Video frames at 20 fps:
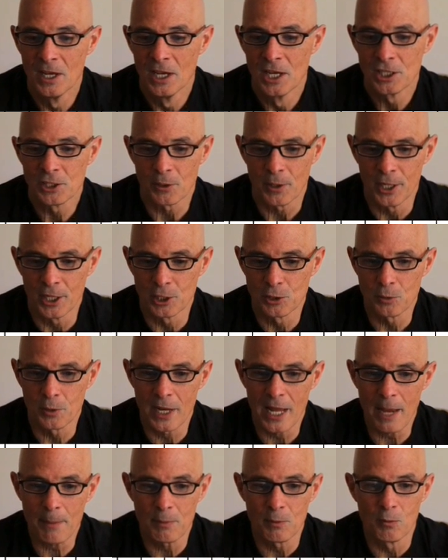So here's what
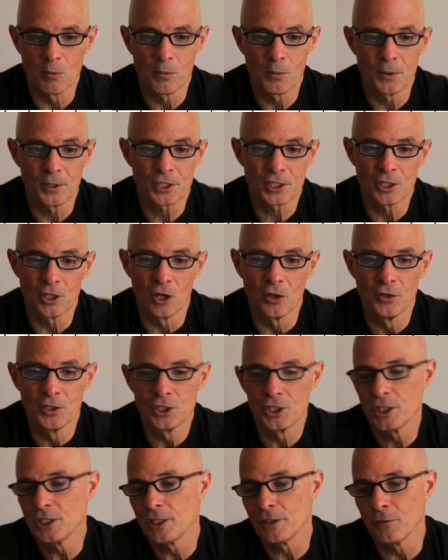happened when we installed the
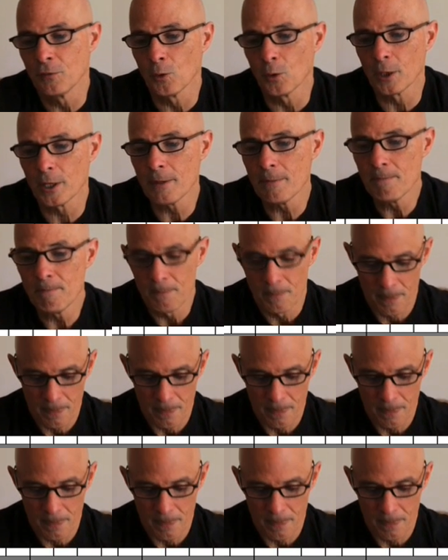GT40.